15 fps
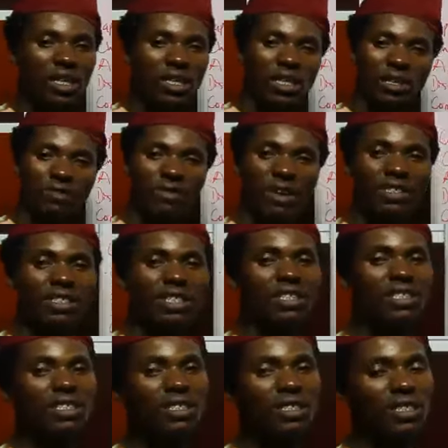the
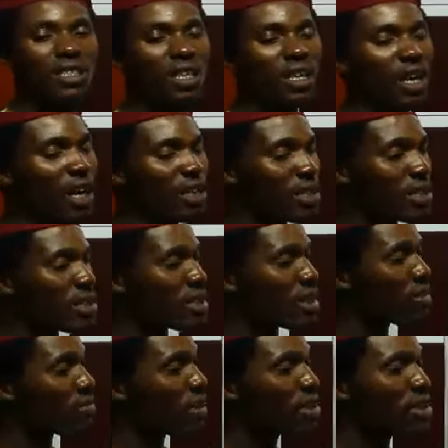advantages and the
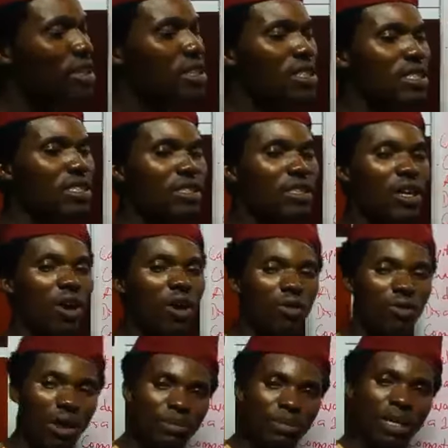disadvantages
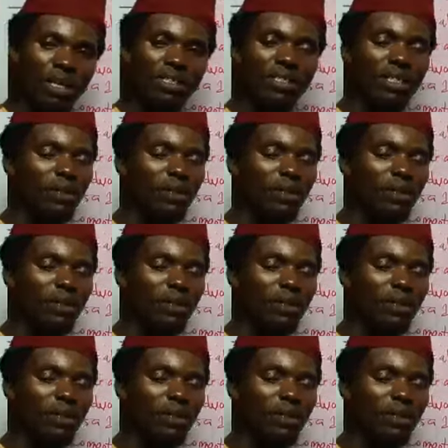of capitalist